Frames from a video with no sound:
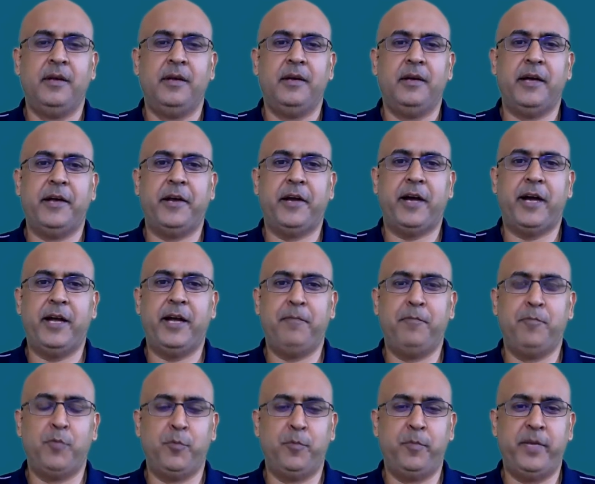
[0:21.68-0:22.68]
and I
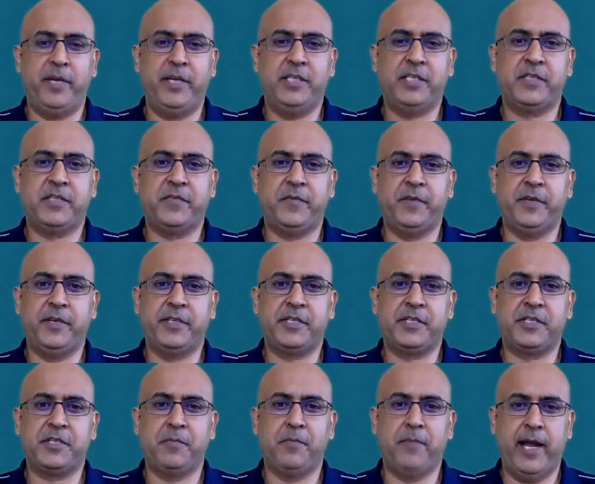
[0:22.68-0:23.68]
am Mumbai's
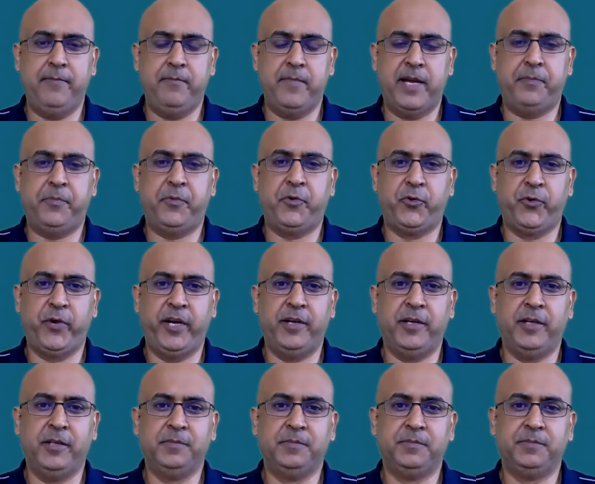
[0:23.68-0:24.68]
first mind map
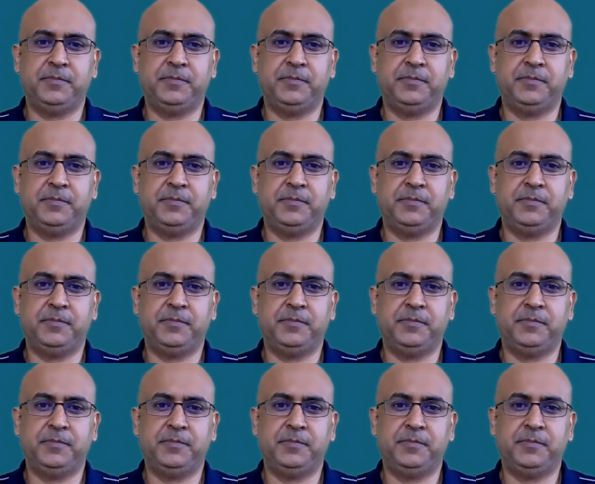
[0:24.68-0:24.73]
trainer.